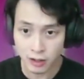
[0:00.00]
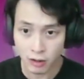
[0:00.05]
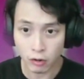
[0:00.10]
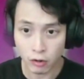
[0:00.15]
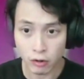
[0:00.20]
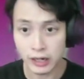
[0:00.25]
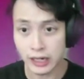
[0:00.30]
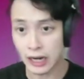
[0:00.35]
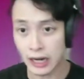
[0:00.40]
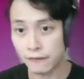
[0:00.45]

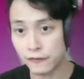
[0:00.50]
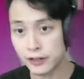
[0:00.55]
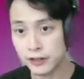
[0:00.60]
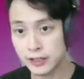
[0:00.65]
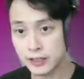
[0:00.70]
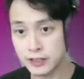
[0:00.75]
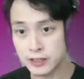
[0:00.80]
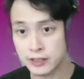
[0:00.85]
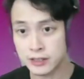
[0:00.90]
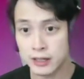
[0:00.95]
or
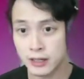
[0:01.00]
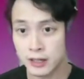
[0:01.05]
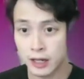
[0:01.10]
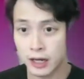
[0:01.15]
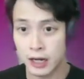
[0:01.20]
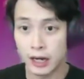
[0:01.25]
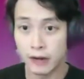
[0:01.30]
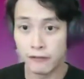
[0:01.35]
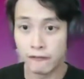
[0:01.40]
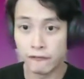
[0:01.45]
governance
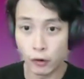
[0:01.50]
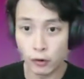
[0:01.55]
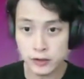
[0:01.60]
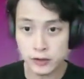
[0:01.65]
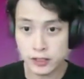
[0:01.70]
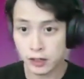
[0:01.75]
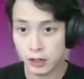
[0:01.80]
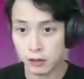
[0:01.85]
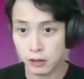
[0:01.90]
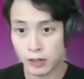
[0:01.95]

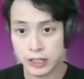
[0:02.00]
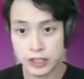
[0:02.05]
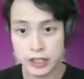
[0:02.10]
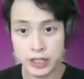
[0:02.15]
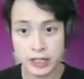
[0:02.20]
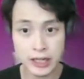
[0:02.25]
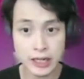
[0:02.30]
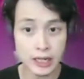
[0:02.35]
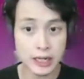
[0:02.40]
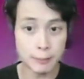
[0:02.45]
voted on one
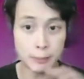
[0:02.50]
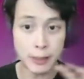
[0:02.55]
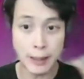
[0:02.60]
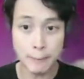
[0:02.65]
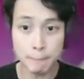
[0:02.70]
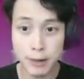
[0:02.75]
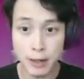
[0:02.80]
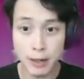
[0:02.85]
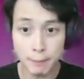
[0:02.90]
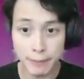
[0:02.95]
chain can be
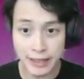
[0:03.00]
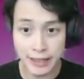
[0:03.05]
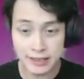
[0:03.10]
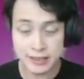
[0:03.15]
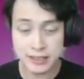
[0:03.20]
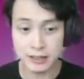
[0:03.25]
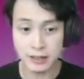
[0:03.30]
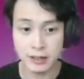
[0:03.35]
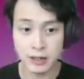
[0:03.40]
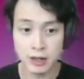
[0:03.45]

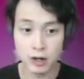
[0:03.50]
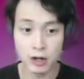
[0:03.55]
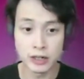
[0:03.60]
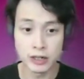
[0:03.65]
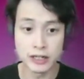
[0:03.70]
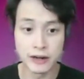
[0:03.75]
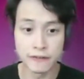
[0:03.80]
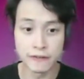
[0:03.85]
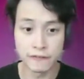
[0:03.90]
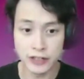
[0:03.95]
implemented on a
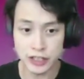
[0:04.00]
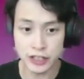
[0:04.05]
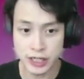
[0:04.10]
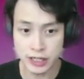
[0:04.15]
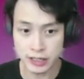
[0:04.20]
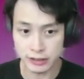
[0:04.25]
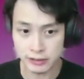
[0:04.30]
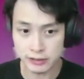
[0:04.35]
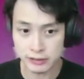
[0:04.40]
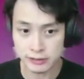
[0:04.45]
different
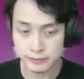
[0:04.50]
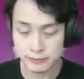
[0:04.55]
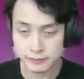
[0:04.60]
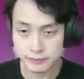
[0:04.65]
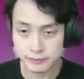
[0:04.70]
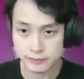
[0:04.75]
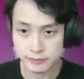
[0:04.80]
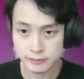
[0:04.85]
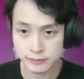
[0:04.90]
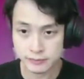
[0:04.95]
chain.
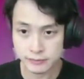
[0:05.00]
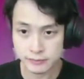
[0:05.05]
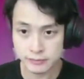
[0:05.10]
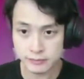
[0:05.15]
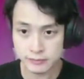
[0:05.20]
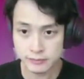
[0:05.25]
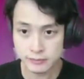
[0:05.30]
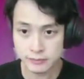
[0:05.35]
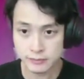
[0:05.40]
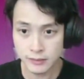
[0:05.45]

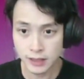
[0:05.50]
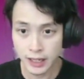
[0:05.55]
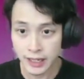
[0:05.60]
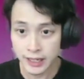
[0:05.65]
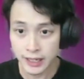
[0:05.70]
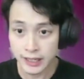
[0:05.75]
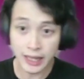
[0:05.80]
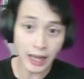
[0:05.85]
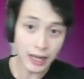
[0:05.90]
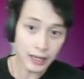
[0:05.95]

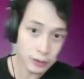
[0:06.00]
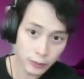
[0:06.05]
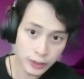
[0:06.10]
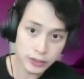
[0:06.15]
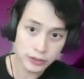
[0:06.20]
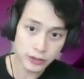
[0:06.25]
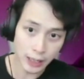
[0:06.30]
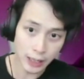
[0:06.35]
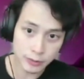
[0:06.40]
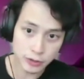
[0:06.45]
The other way
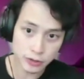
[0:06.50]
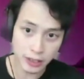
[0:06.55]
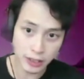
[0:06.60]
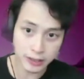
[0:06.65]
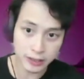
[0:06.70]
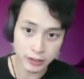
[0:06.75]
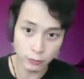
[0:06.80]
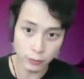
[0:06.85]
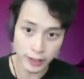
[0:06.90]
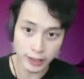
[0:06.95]
to abstract
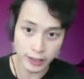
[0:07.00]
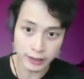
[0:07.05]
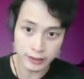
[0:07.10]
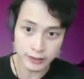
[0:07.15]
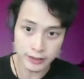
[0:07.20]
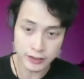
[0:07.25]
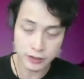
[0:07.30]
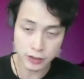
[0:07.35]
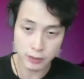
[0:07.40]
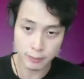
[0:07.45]
away
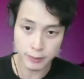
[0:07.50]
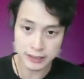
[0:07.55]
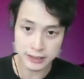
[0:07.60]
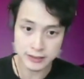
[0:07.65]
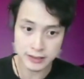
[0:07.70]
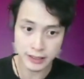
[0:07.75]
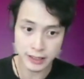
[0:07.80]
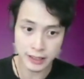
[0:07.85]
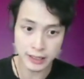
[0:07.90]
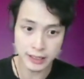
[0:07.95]
this
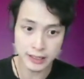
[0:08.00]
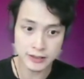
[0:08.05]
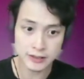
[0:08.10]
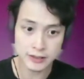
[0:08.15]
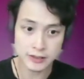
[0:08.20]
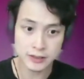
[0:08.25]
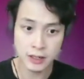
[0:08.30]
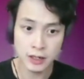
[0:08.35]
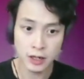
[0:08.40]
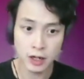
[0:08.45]
complexity
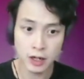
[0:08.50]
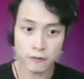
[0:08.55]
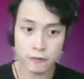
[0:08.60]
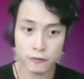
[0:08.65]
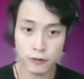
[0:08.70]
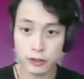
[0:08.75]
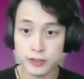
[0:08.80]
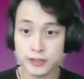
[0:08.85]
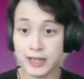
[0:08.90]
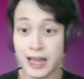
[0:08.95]
is, of
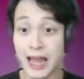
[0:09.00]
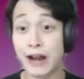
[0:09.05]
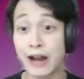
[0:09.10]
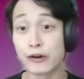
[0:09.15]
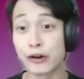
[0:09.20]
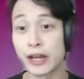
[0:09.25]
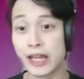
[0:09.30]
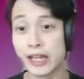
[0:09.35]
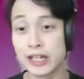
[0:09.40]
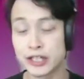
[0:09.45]
course,
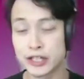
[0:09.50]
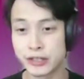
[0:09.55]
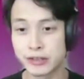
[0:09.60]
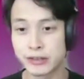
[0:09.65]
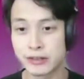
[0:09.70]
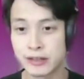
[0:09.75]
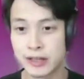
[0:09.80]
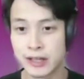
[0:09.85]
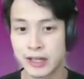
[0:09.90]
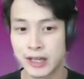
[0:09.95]
aggregation.
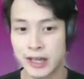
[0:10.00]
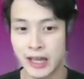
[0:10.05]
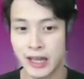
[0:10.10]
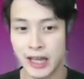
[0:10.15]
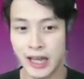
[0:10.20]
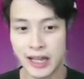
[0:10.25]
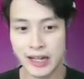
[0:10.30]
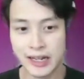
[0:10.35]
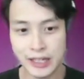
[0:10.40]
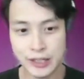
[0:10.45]

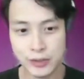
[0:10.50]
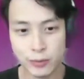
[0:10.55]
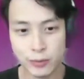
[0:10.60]
And that's